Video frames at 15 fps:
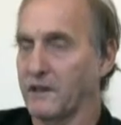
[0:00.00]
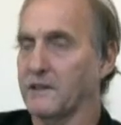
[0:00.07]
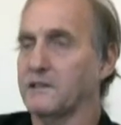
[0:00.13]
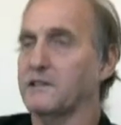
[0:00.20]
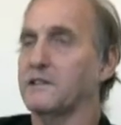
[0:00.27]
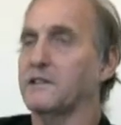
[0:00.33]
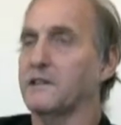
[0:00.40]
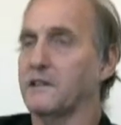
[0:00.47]
Yes.
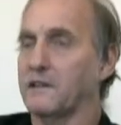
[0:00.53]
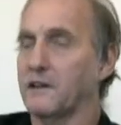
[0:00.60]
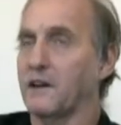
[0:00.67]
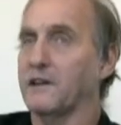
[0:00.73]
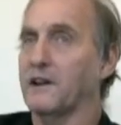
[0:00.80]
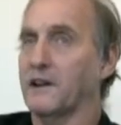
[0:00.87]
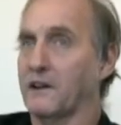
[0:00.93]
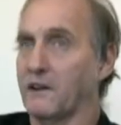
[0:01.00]

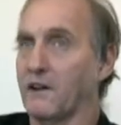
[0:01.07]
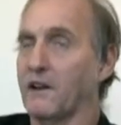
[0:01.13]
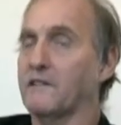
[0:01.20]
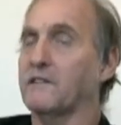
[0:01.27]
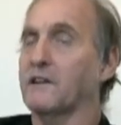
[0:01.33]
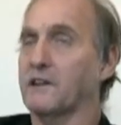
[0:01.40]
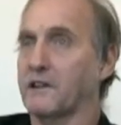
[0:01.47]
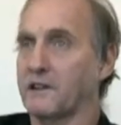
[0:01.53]
I take a lot of
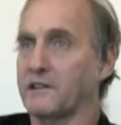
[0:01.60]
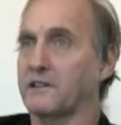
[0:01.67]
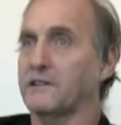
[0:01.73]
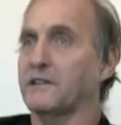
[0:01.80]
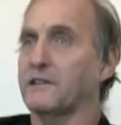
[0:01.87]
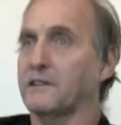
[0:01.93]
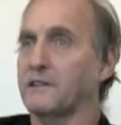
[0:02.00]
medication.